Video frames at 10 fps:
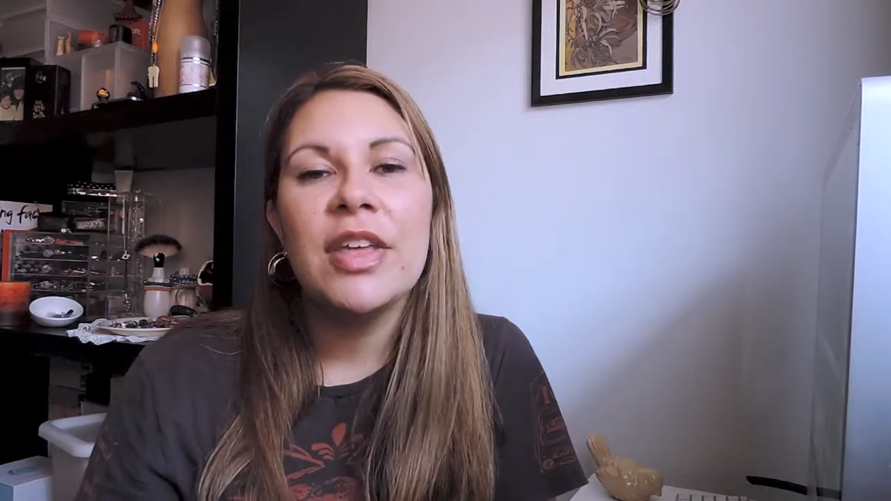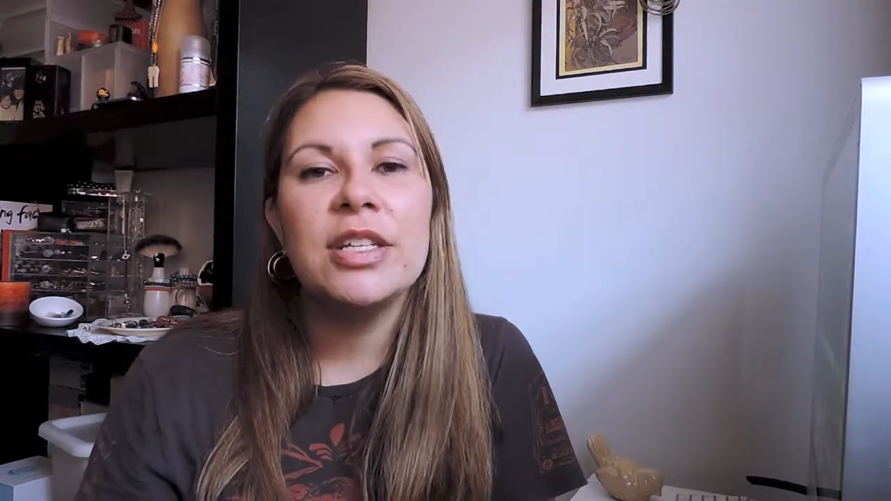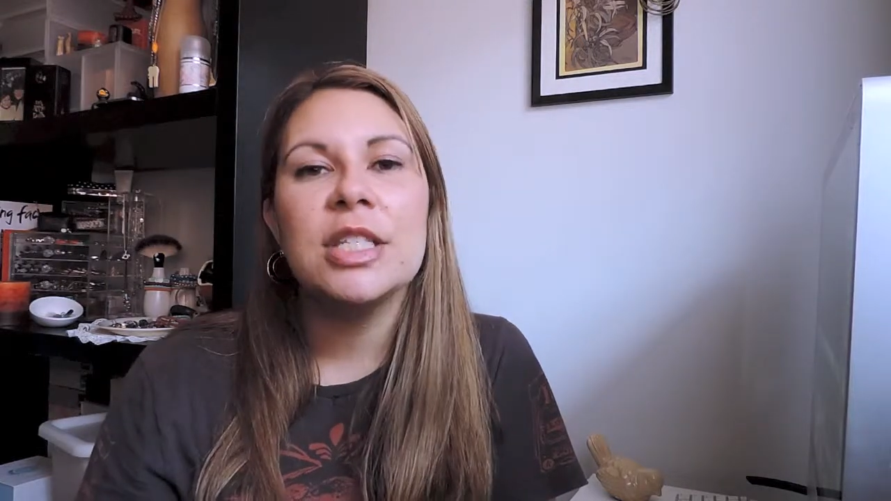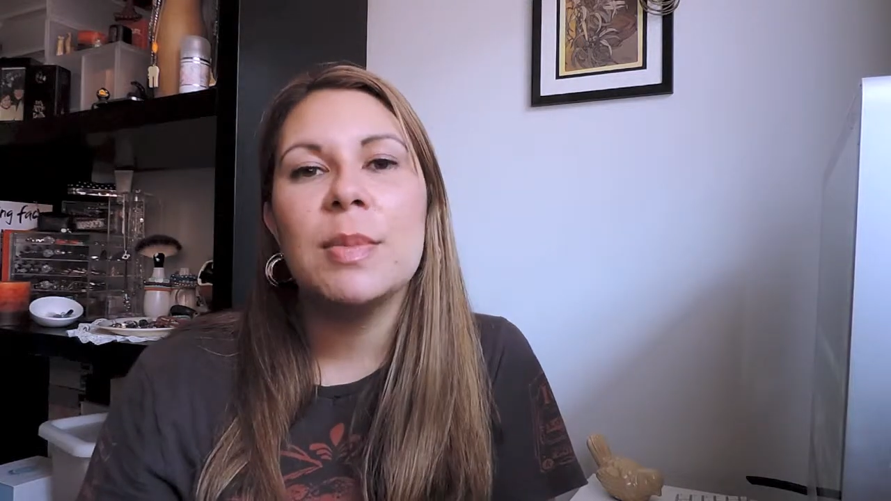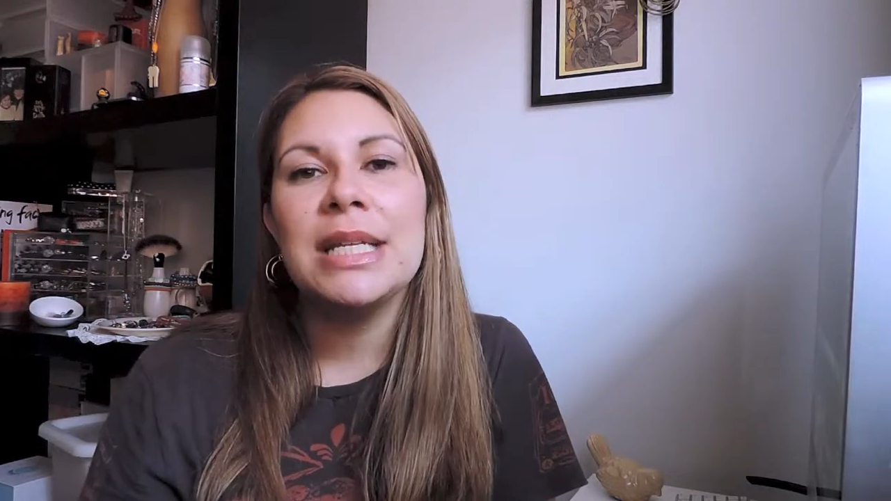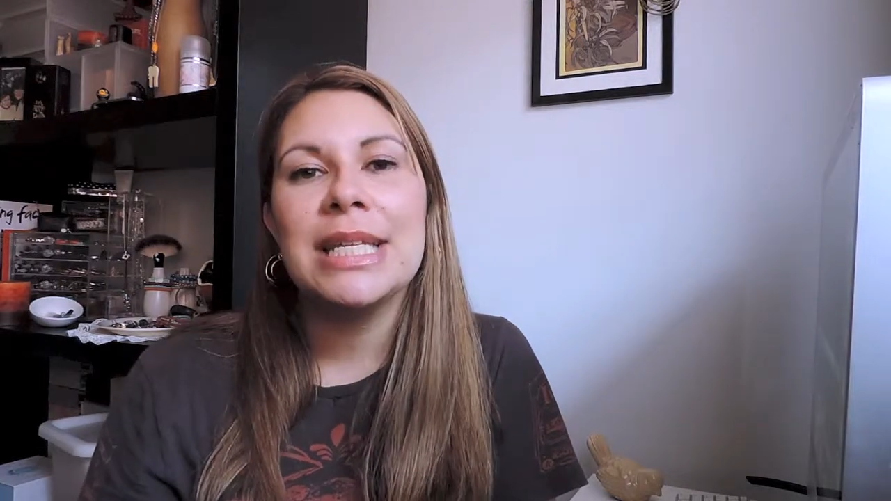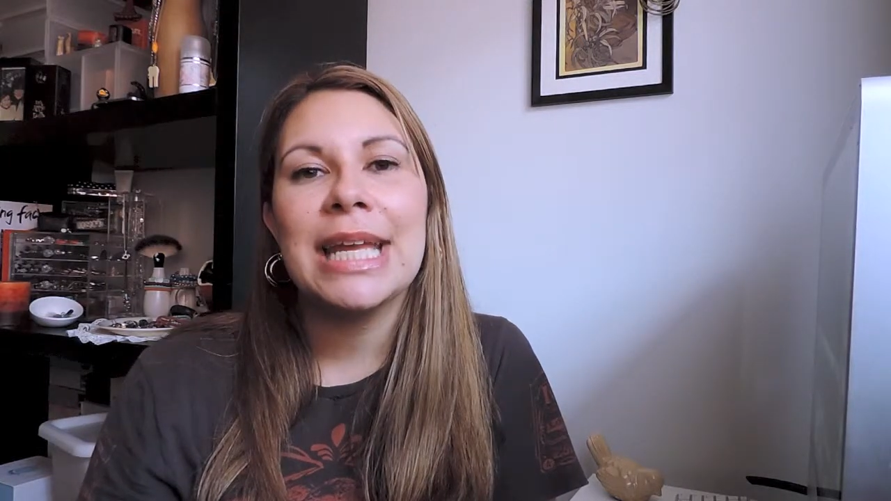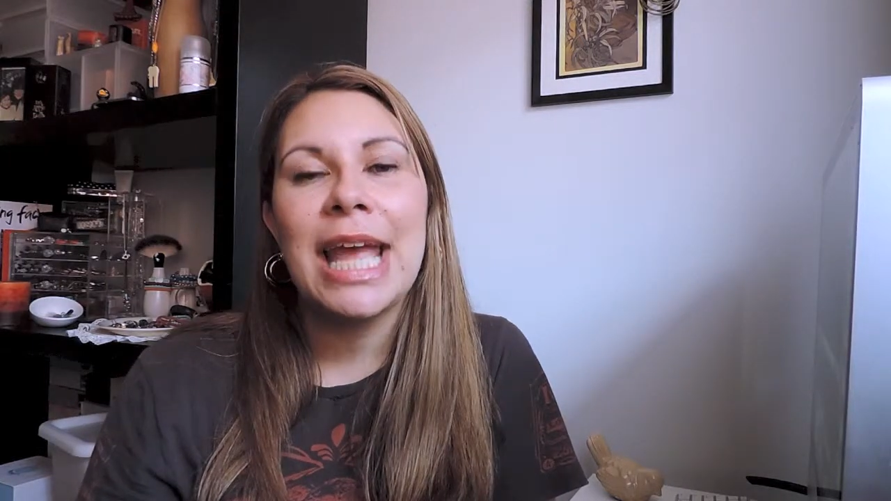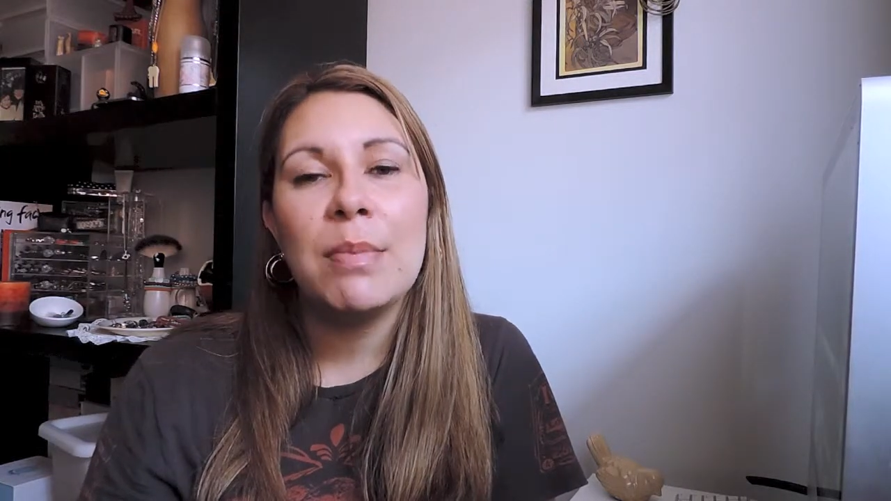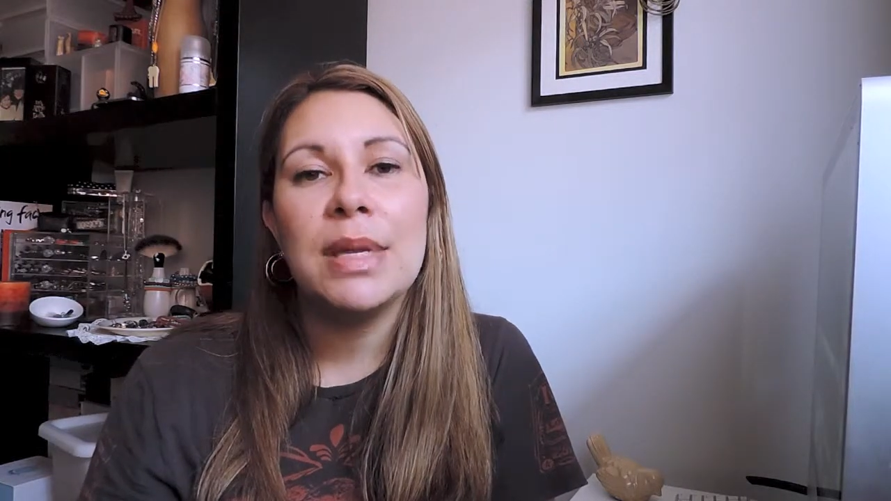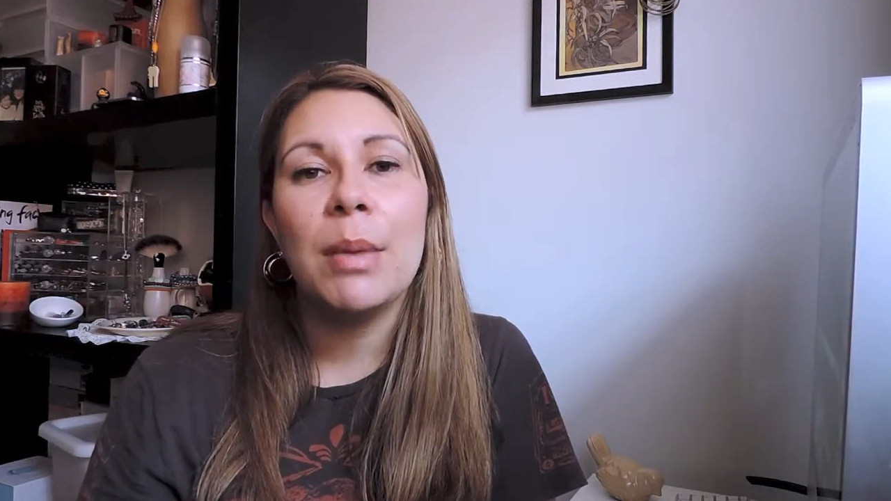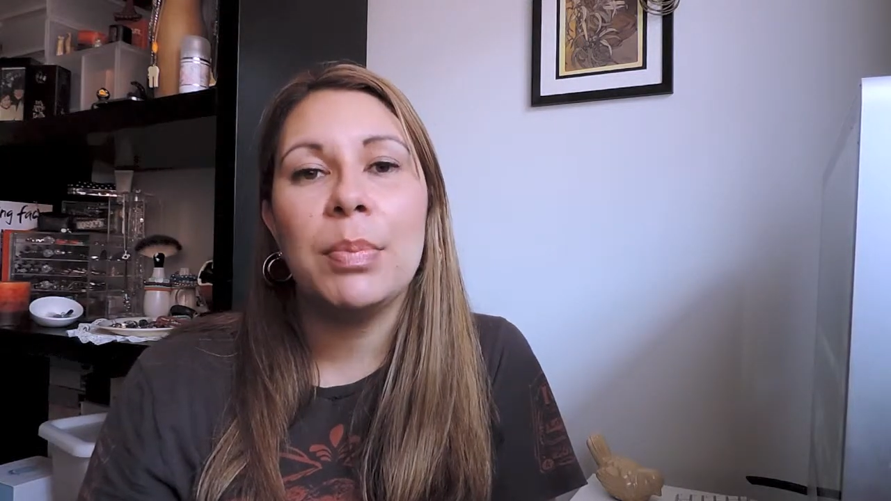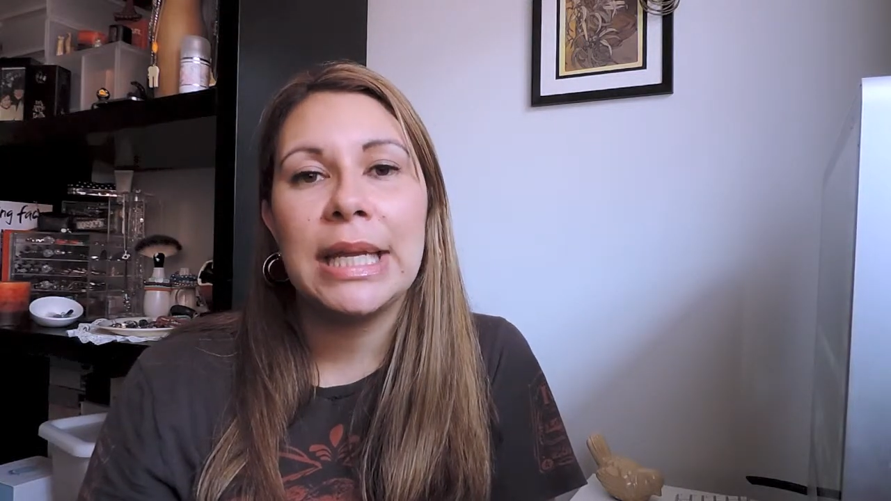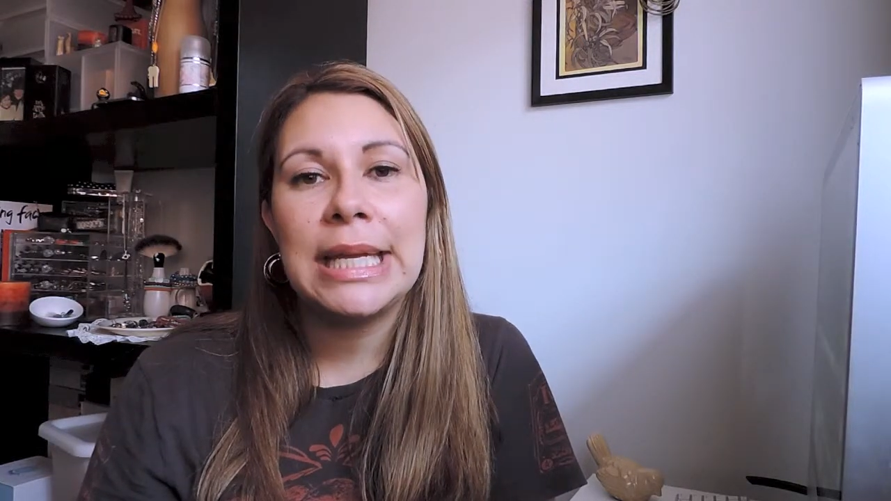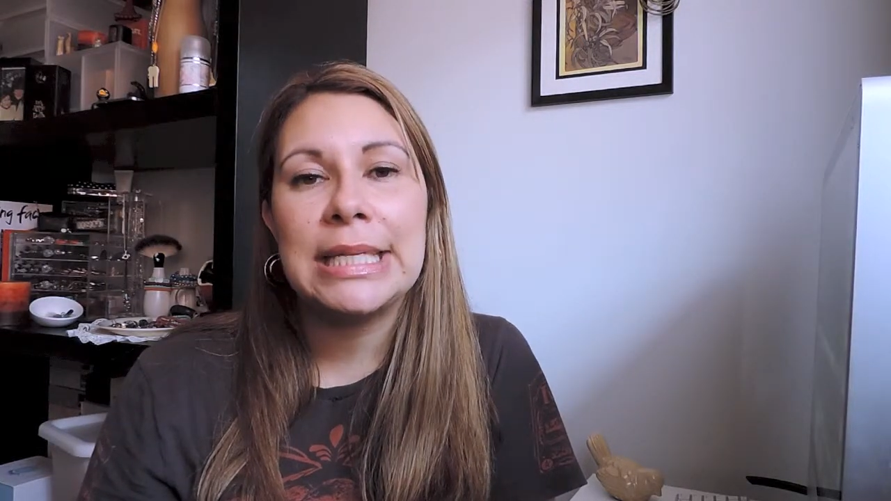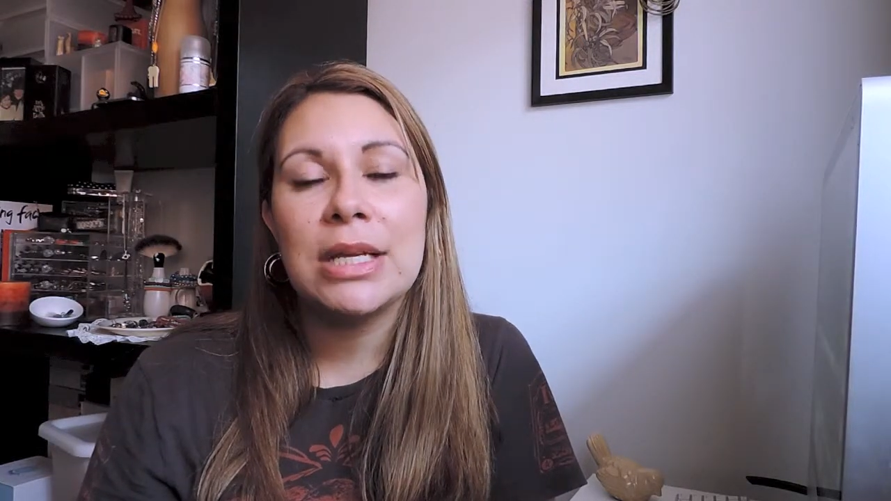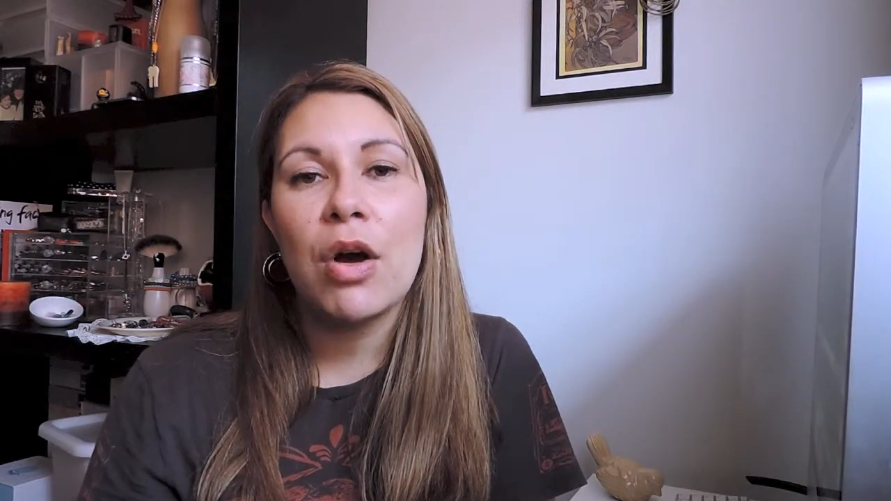That just means it can be a blend